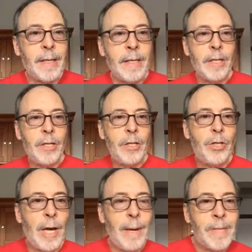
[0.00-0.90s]
uh,
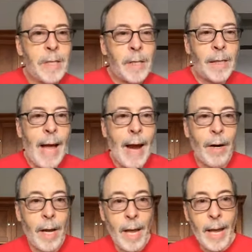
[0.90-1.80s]
James and
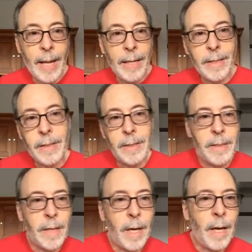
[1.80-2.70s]
Clara,
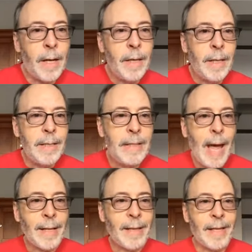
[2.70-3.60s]
and uh,
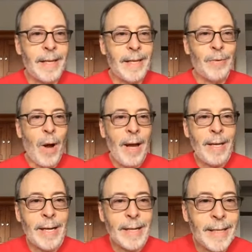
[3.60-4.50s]
Declan, and
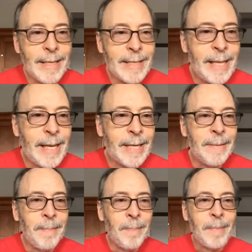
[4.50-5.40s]
Ryan, and Alyssa,
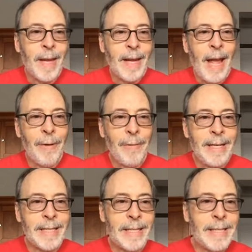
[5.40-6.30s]
and, and
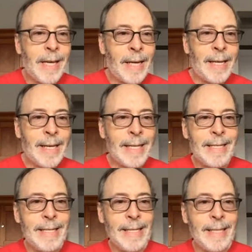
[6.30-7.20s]
Henry, and Kentucky,
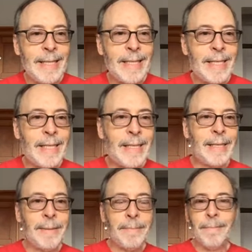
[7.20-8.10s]
and Dylan is
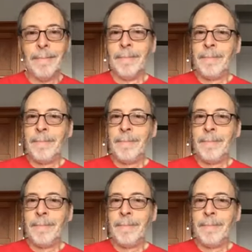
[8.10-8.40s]
here.